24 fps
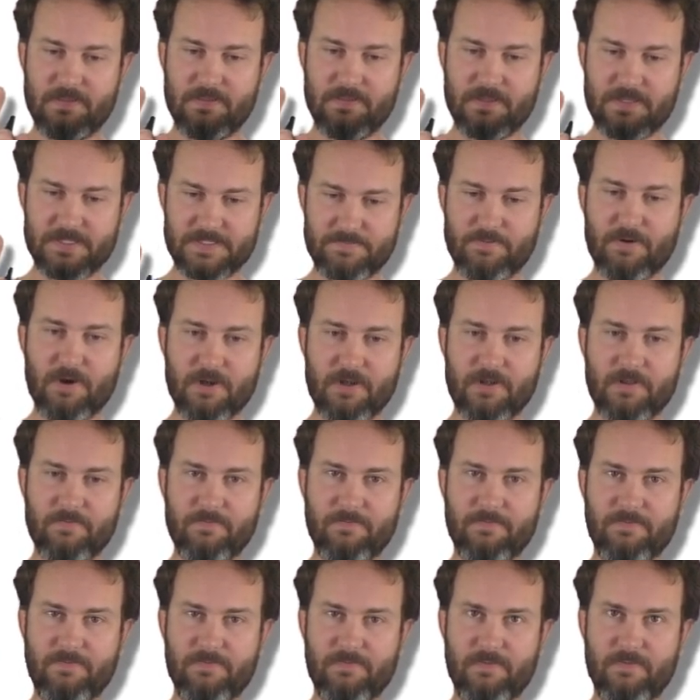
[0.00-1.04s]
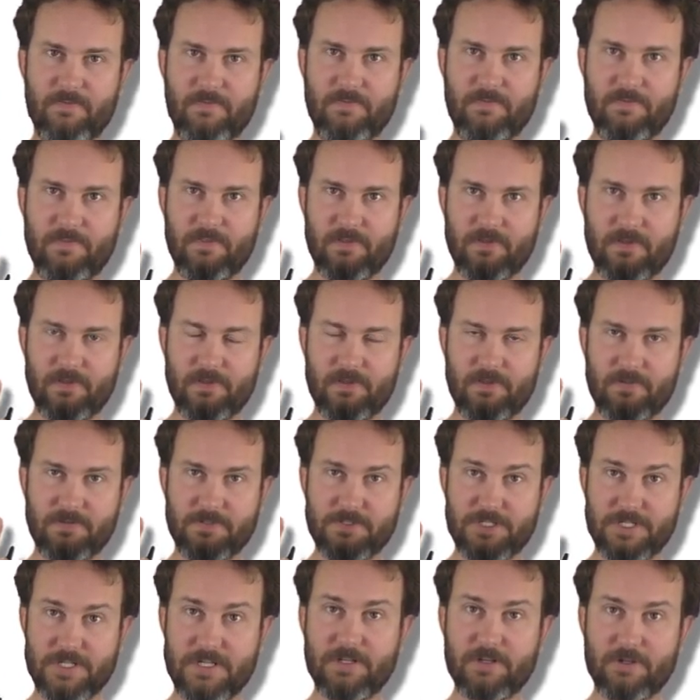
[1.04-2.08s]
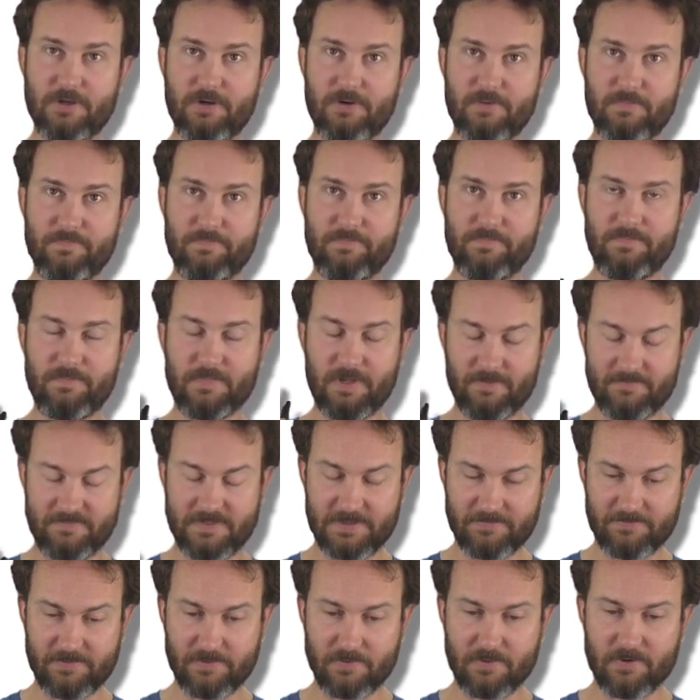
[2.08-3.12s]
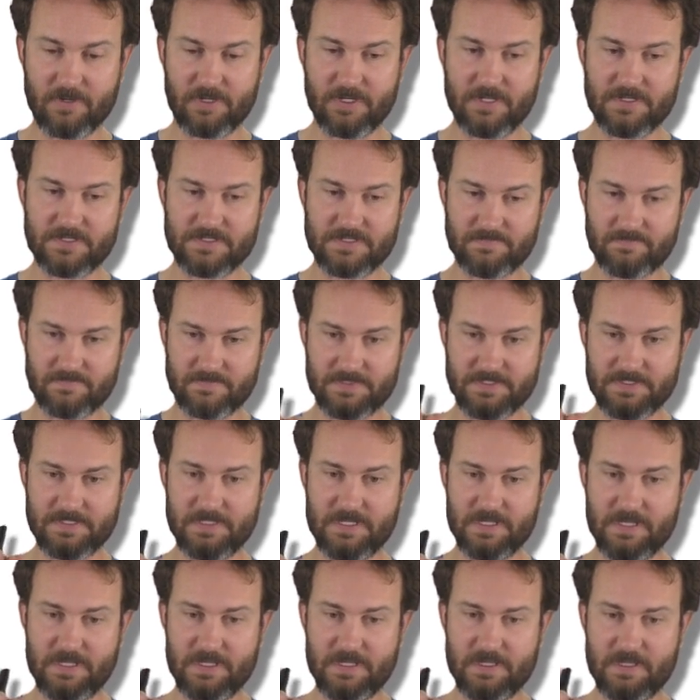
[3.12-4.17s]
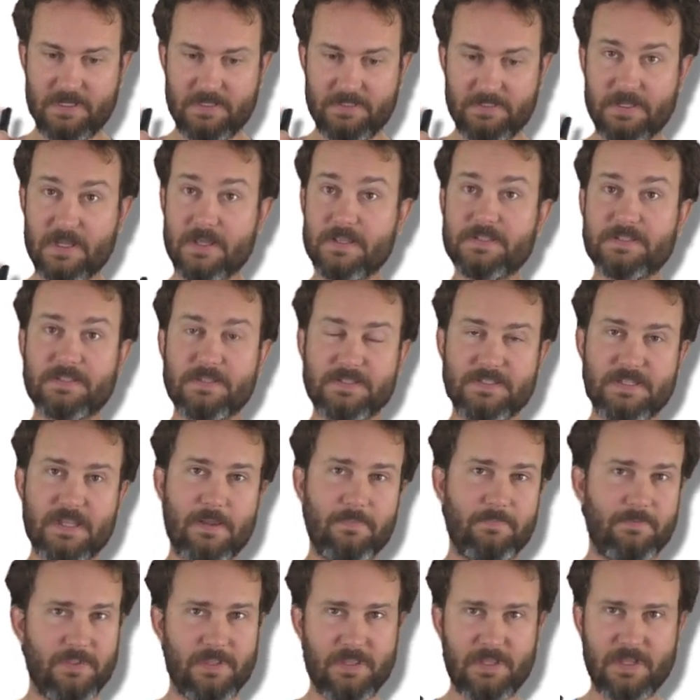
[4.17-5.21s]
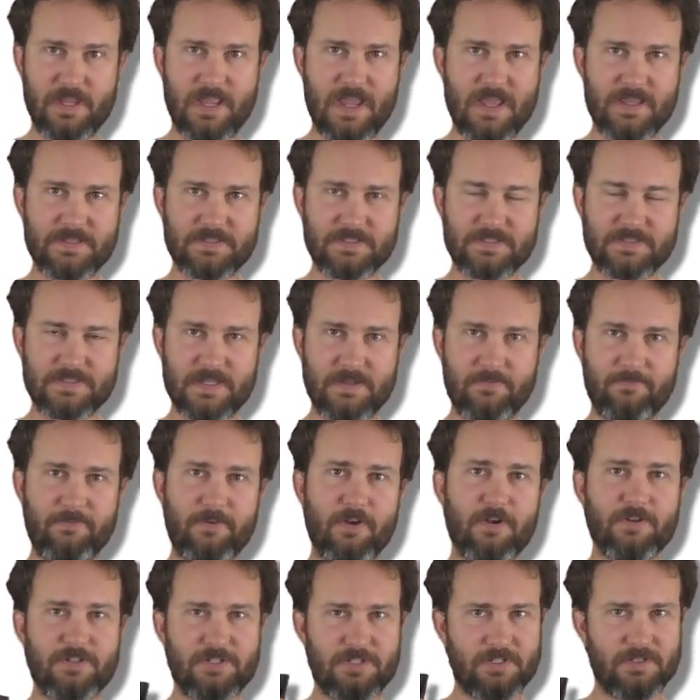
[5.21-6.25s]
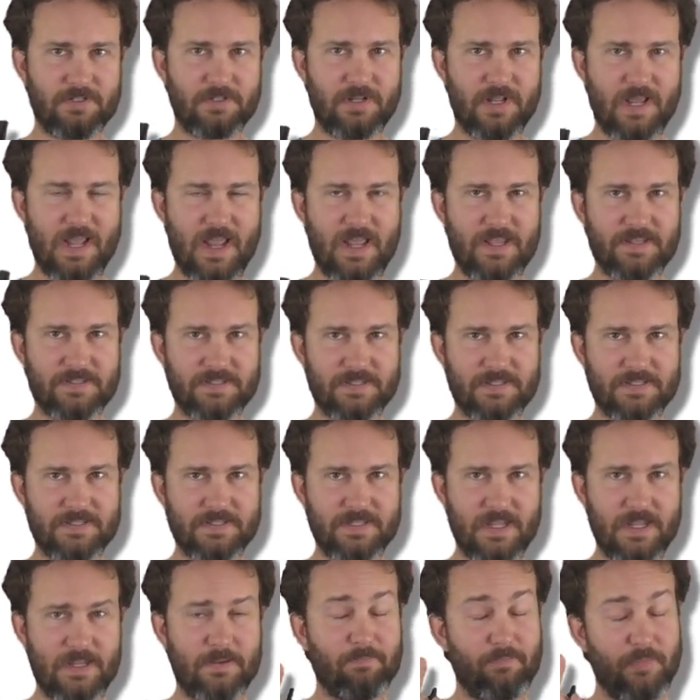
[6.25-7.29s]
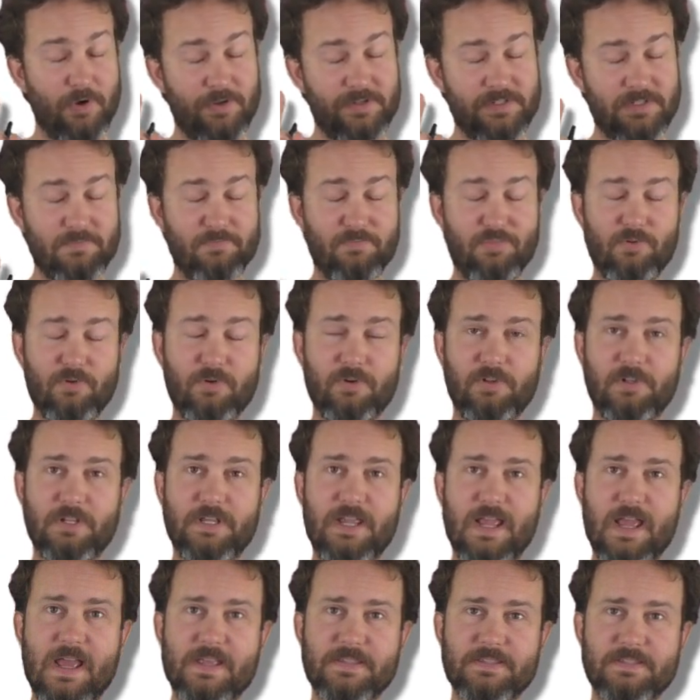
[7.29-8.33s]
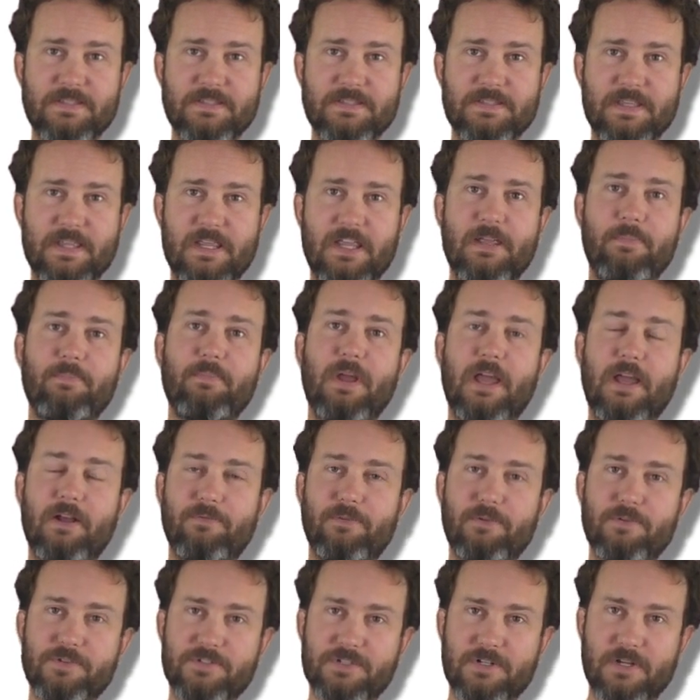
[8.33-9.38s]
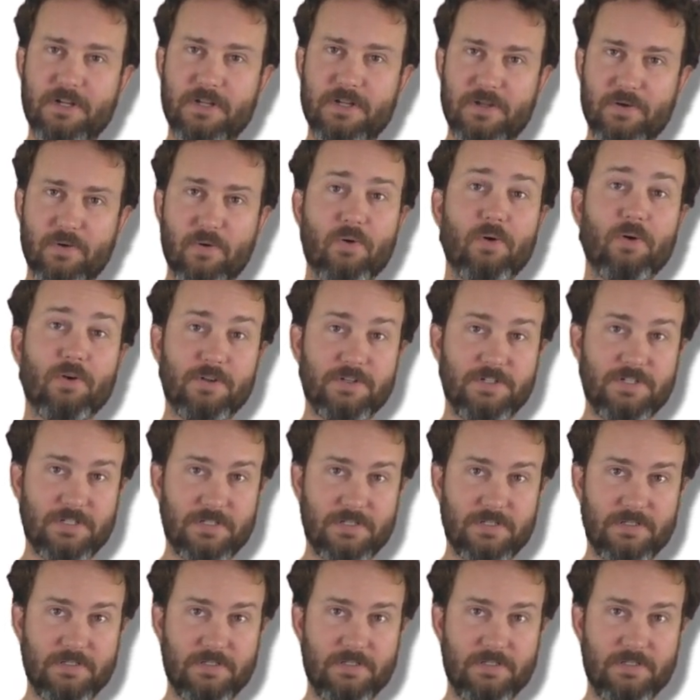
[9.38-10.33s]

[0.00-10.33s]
this part of the genome of different organisms does the same thing, has the same function, has the same, most importantly, has the same evolutionary origin.